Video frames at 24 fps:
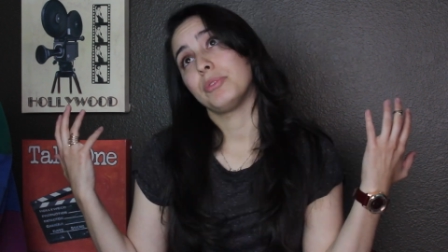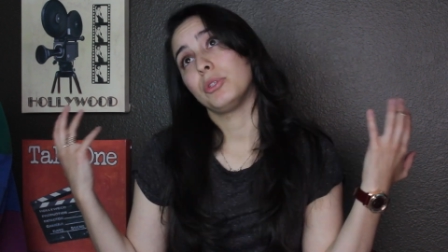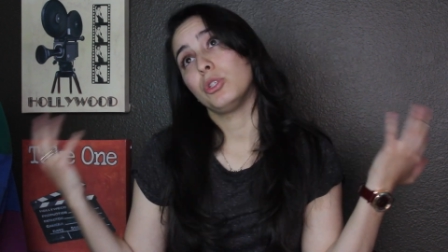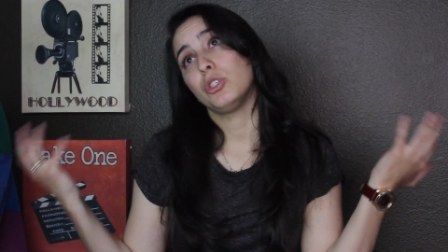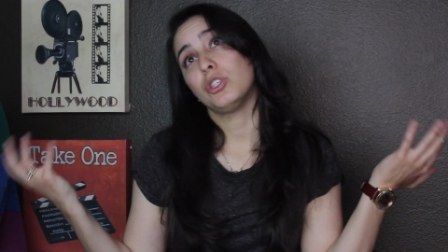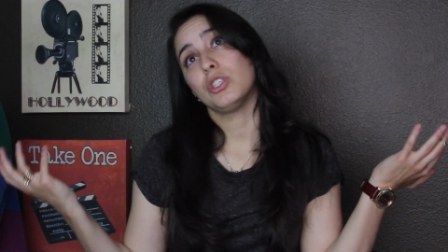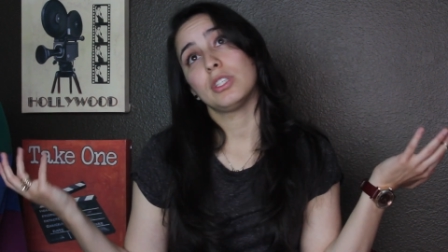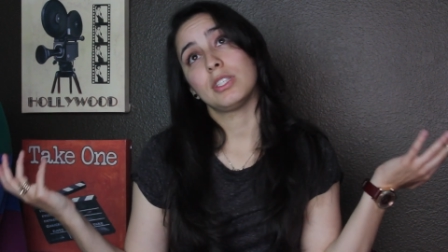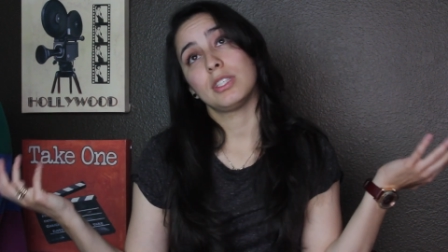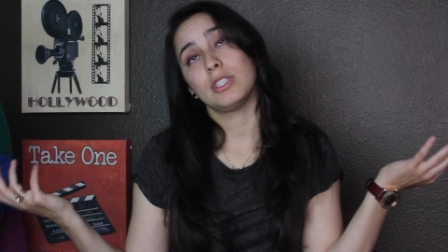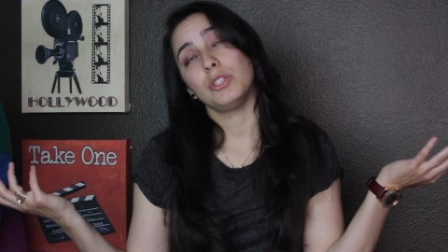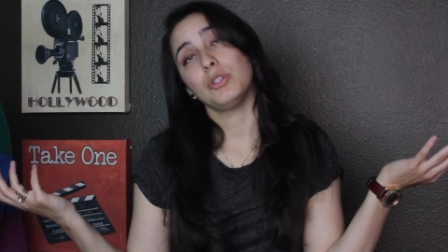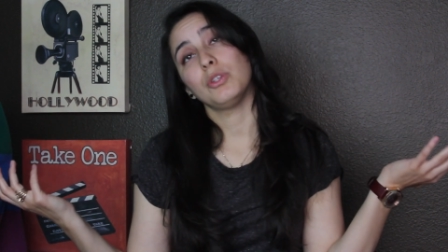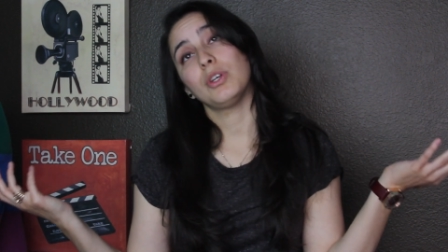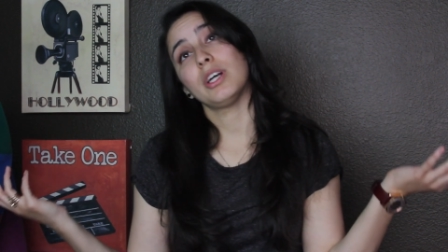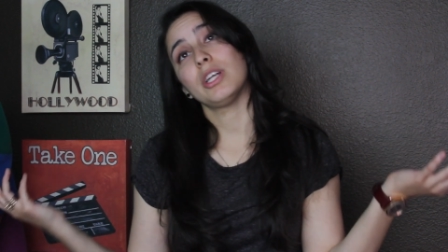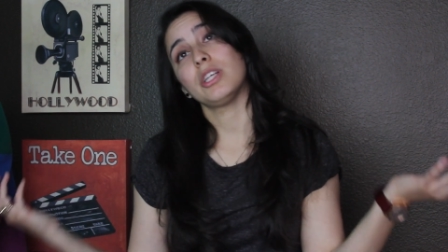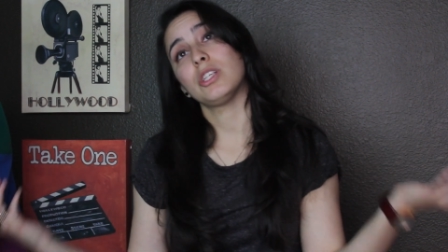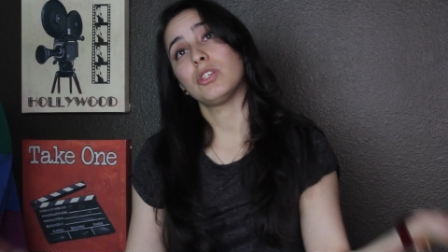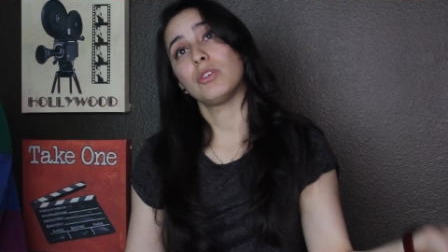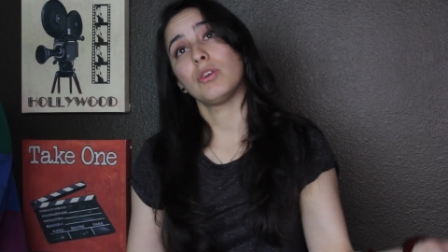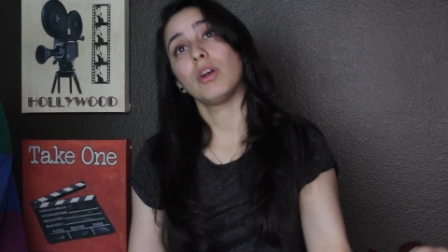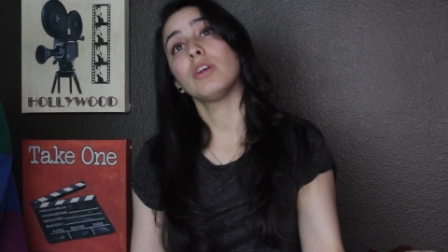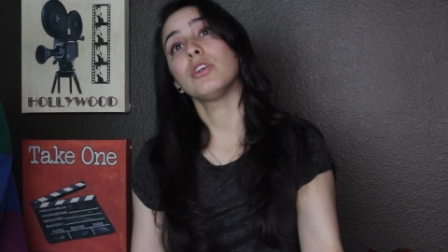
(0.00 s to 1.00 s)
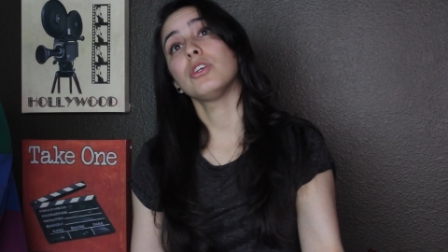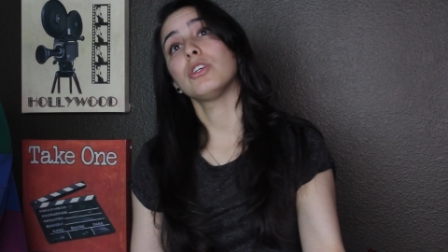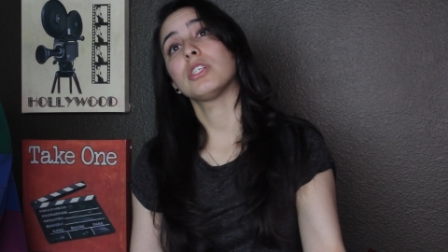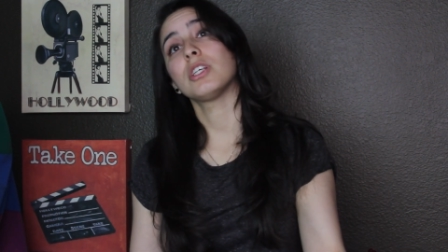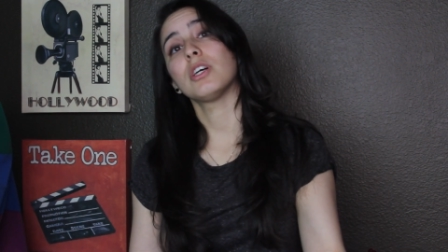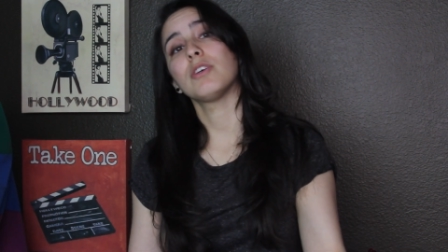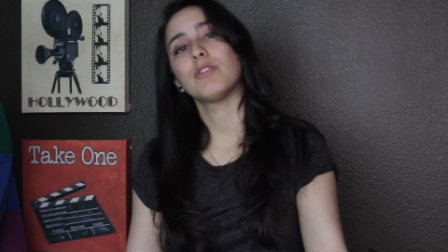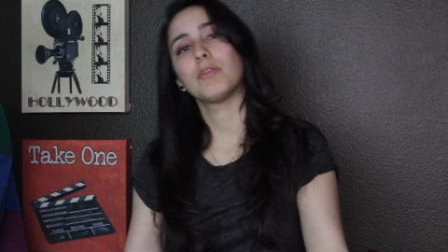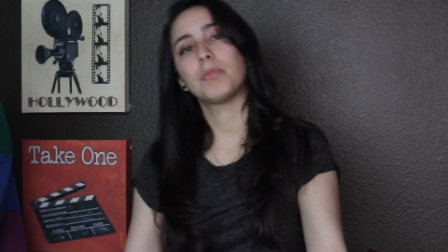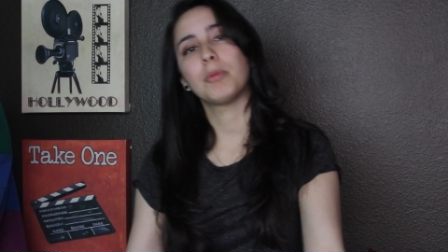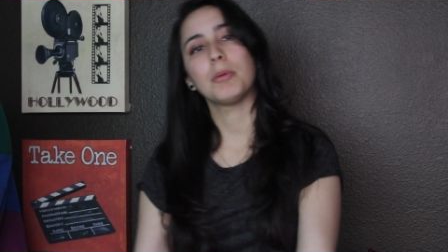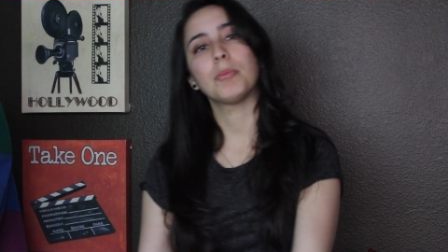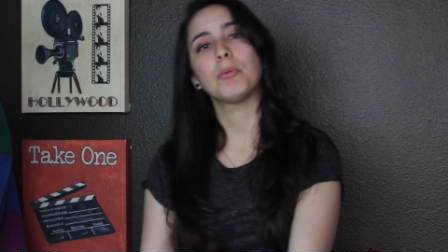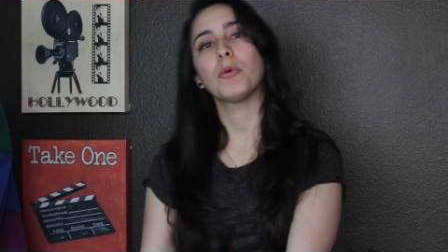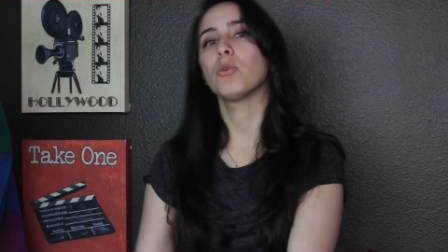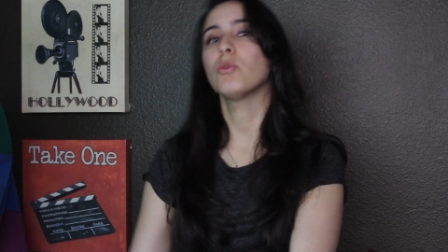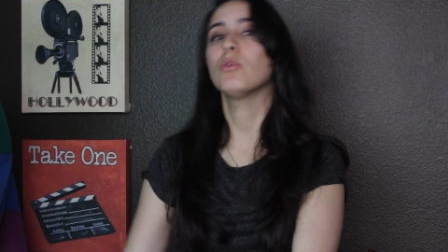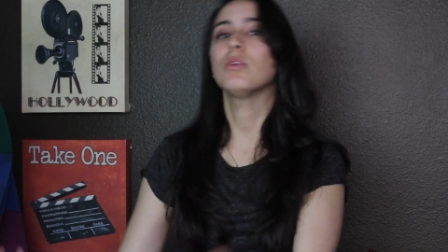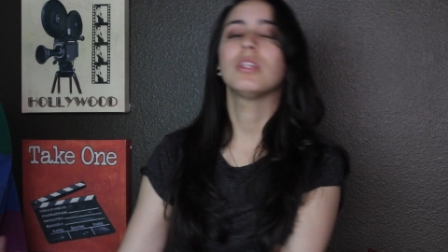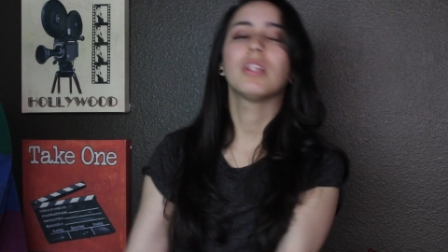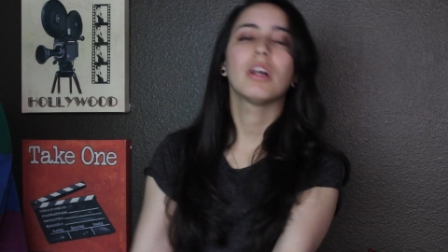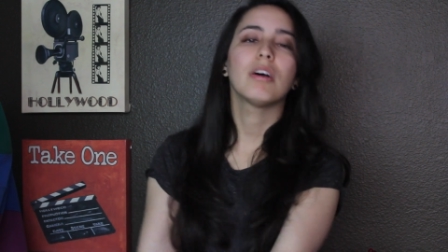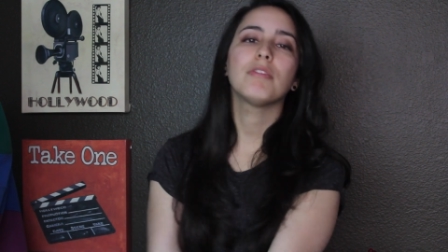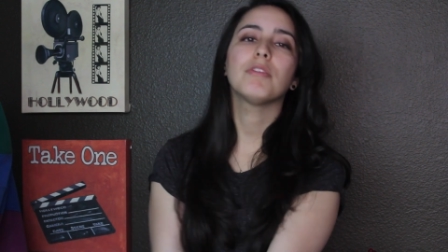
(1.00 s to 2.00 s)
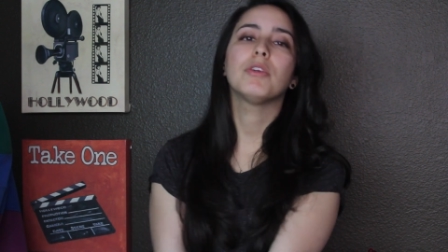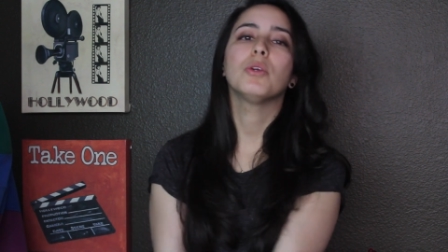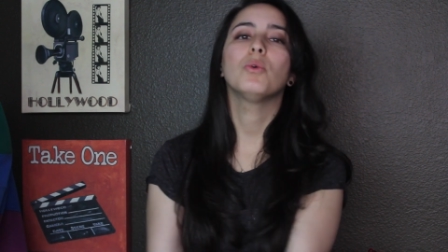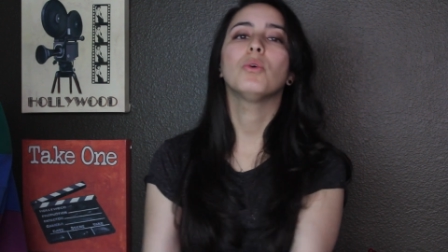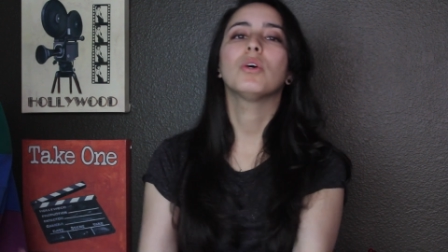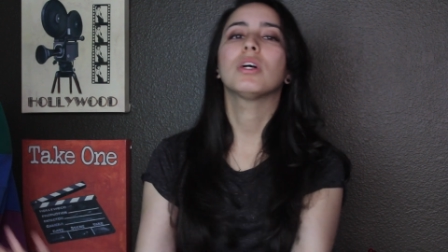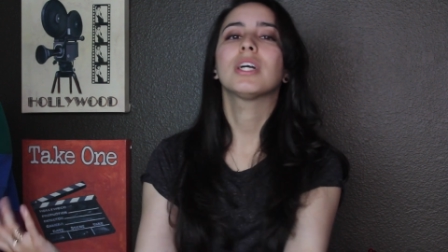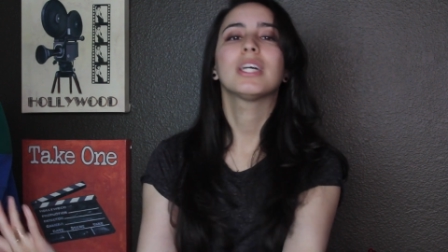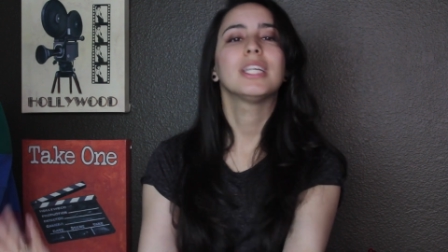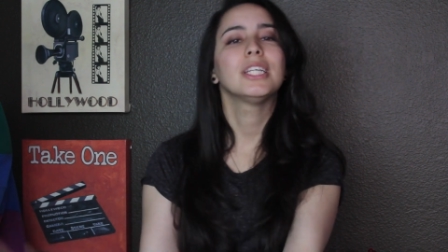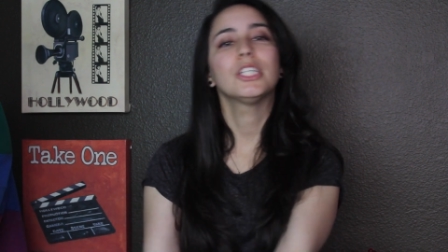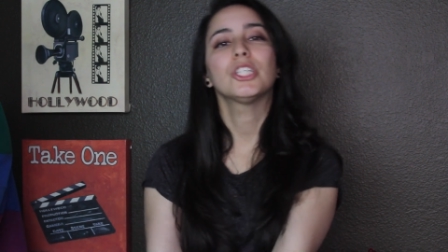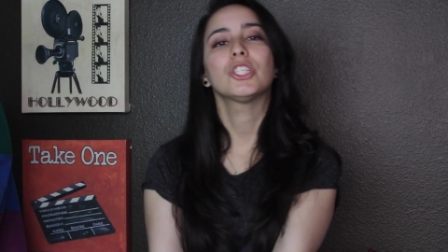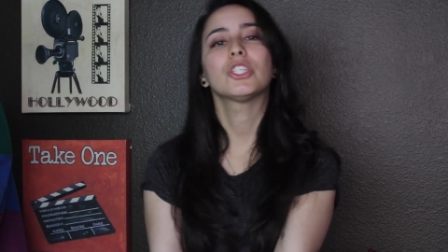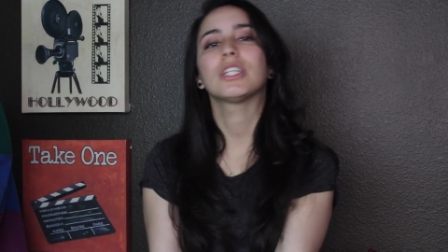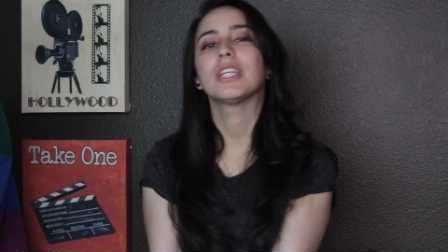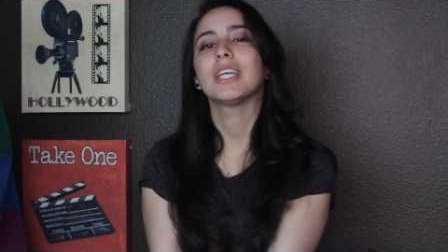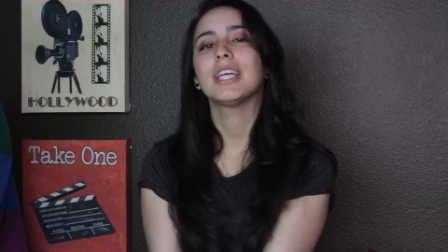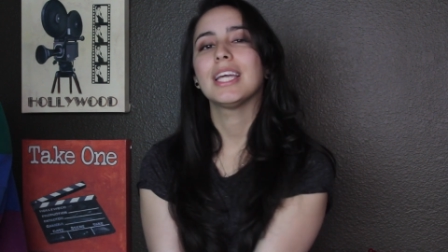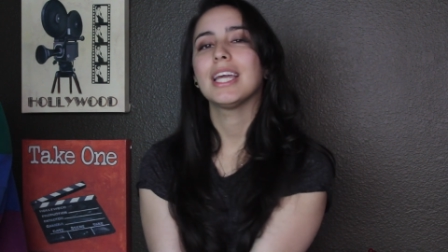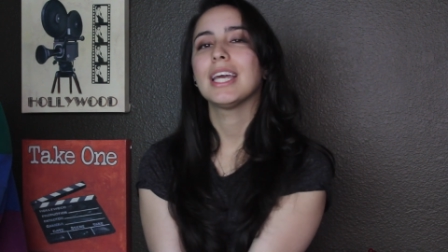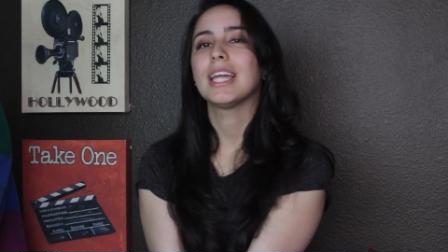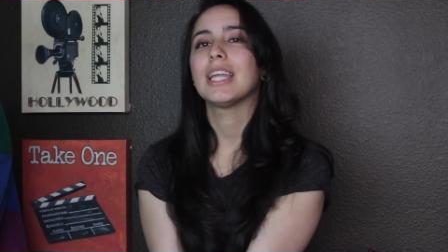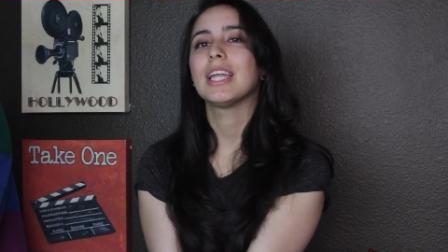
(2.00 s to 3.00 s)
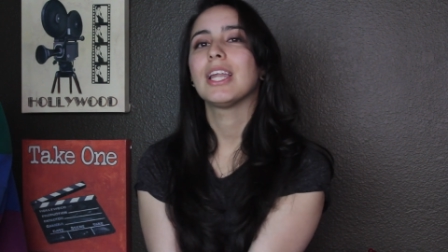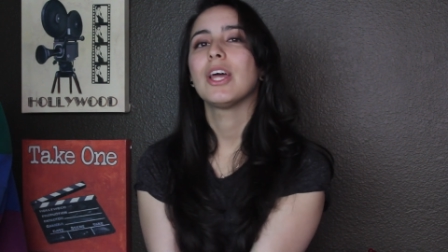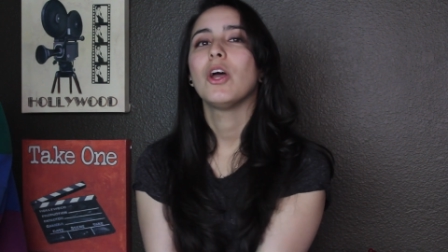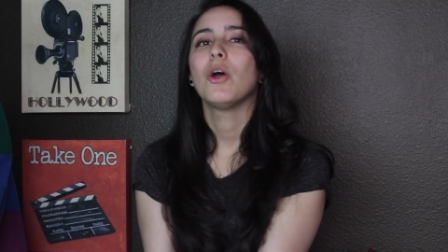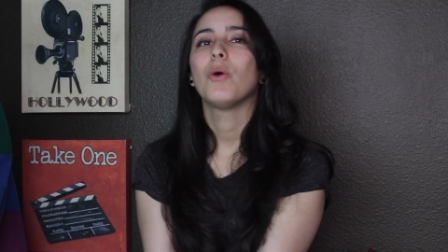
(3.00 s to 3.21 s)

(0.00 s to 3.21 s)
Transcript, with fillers: You just you gotta surround yourself with people who love you unconditionally and